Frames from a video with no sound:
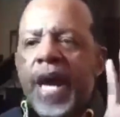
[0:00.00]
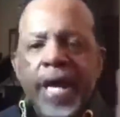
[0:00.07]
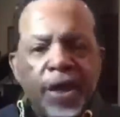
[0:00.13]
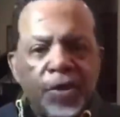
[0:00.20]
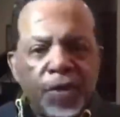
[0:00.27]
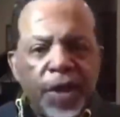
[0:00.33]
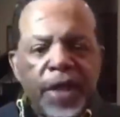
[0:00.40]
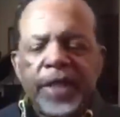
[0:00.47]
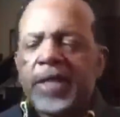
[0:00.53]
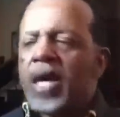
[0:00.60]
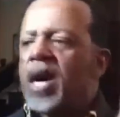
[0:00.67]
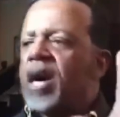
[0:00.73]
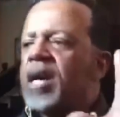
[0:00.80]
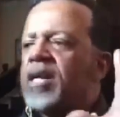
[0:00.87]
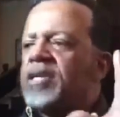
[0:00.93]
angry and
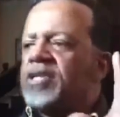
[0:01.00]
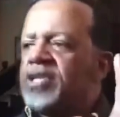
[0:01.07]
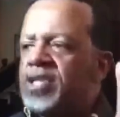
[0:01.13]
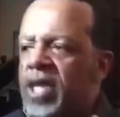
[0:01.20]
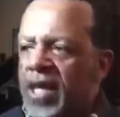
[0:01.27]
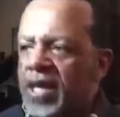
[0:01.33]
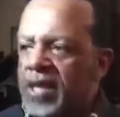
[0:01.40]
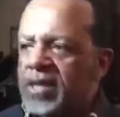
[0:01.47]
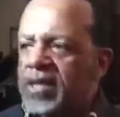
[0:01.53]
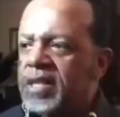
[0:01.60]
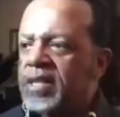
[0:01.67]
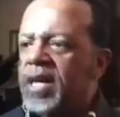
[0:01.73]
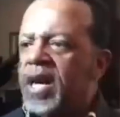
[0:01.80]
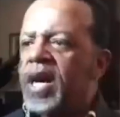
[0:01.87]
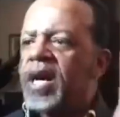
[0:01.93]
God is jealous
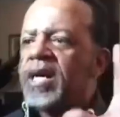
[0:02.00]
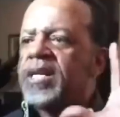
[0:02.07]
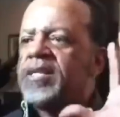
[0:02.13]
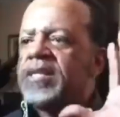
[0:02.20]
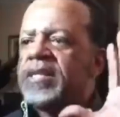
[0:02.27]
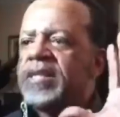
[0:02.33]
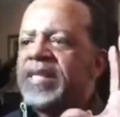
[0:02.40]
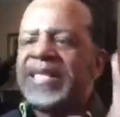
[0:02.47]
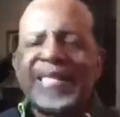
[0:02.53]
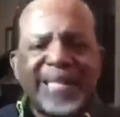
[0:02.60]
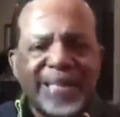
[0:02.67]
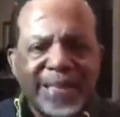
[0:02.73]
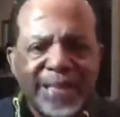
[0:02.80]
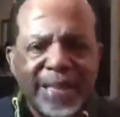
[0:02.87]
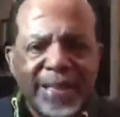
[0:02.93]
and God is
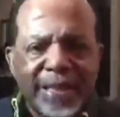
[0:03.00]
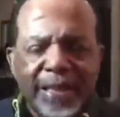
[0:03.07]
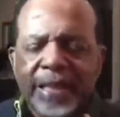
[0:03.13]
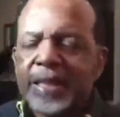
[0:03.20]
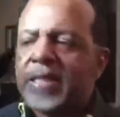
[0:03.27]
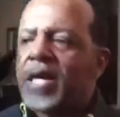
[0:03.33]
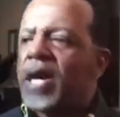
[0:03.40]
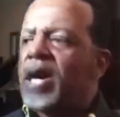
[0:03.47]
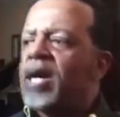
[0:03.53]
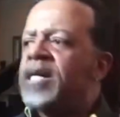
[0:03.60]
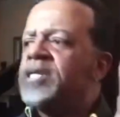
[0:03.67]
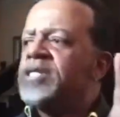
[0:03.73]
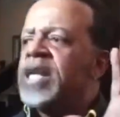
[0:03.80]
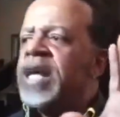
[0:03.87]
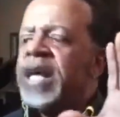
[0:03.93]
discontented and
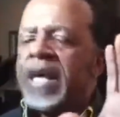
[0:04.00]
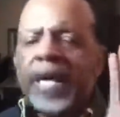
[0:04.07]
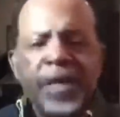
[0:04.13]
God is